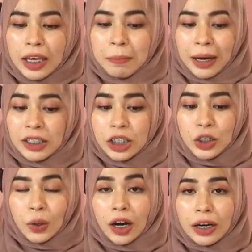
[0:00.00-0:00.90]

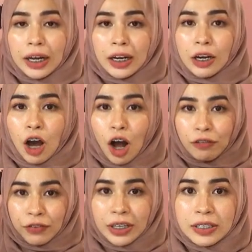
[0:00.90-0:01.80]
Imagine you are in an
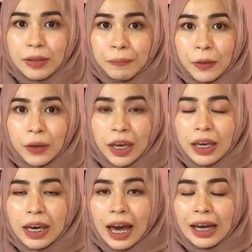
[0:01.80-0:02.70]
office,
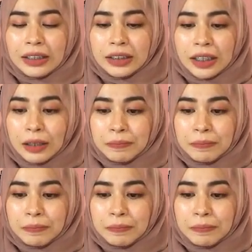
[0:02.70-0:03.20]
okay, and